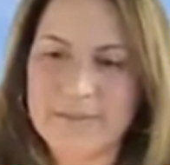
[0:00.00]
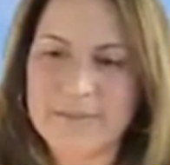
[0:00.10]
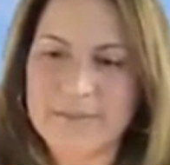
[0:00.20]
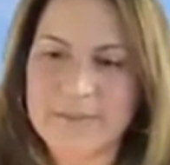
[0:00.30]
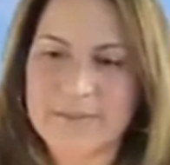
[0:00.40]

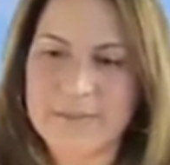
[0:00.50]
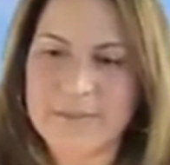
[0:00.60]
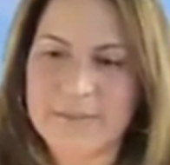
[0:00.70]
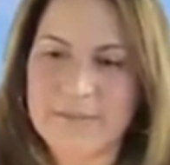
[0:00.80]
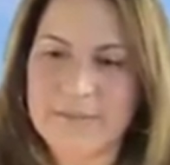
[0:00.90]

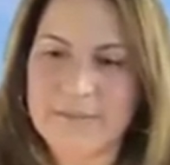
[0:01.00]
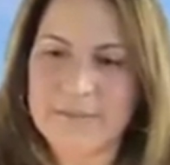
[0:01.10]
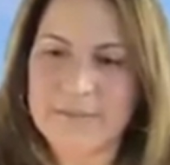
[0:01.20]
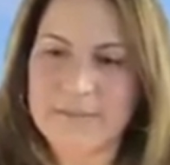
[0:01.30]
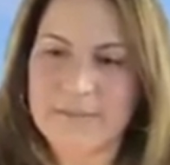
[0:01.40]

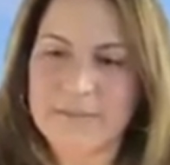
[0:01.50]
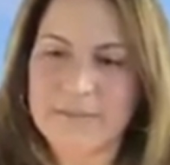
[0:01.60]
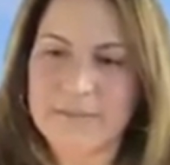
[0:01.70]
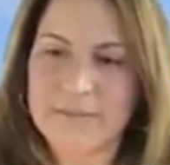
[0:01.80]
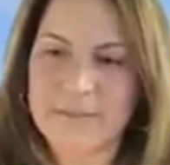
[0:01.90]

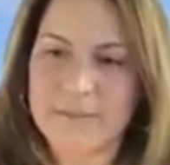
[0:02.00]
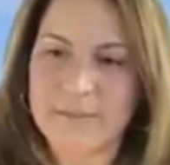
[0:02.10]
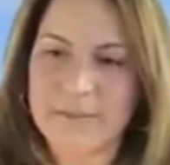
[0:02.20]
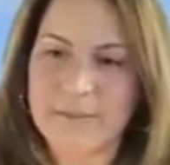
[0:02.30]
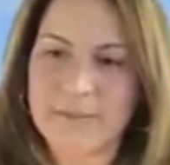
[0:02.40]

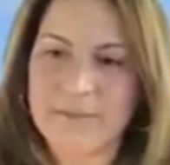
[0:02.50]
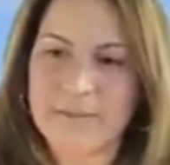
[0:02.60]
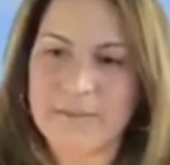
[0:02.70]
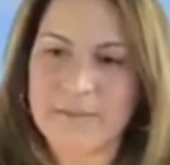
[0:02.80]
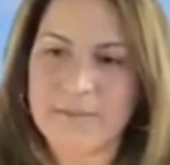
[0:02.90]

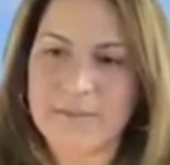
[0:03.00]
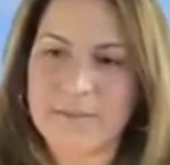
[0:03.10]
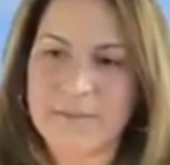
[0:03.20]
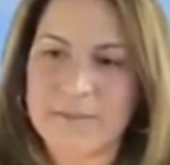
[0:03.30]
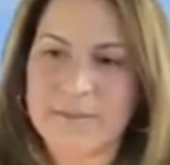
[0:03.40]

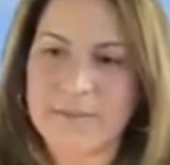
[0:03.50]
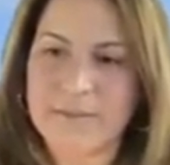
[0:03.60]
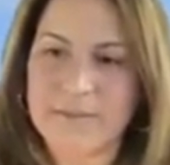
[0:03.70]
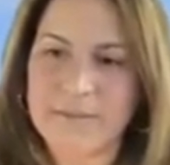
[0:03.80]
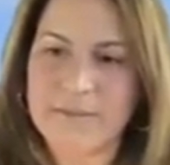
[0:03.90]

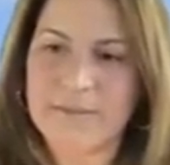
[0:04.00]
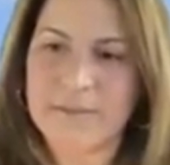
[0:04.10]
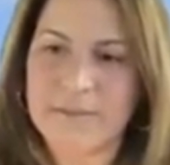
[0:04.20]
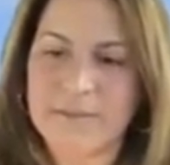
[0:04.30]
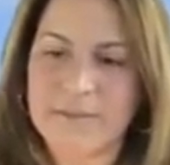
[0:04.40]

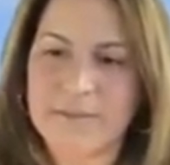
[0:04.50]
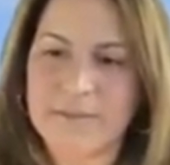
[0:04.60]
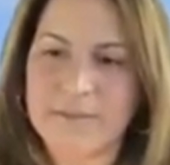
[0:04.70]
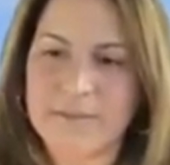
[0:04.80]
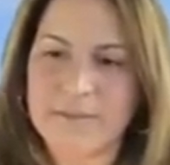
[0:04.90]

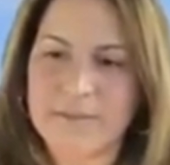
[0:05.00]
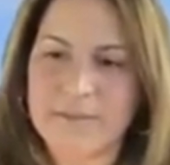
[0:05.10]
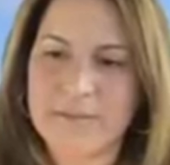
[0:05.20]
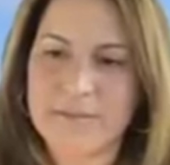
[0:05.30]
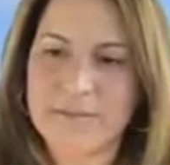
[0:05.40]

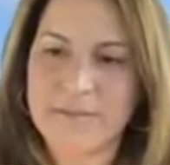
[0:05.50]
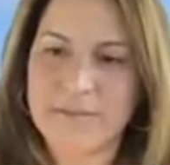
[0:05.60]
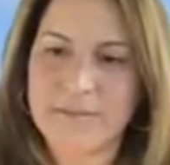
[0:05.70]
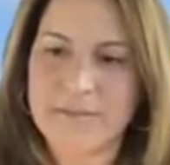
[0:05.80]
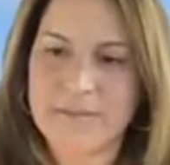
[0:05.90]

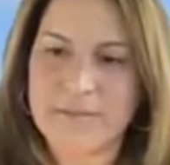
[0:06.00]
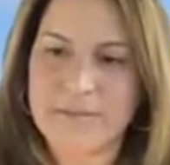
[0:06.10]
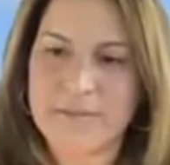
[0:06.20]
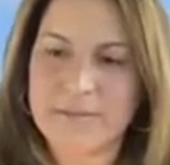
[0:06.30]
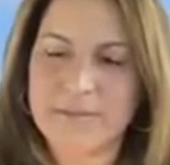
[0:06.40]

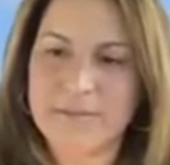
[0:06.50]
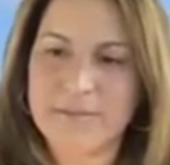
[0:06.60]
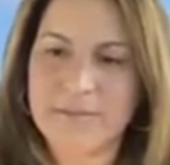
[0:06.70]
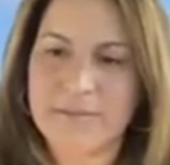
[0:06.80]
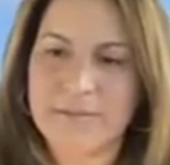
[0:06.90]

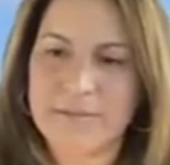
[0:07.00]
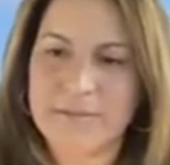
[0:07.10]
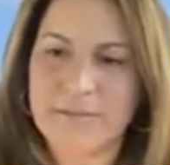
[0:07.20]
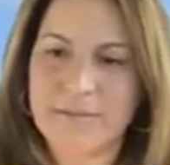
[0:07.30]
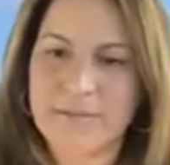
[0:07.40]

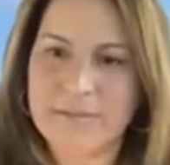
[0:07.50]
The person shown says nothing.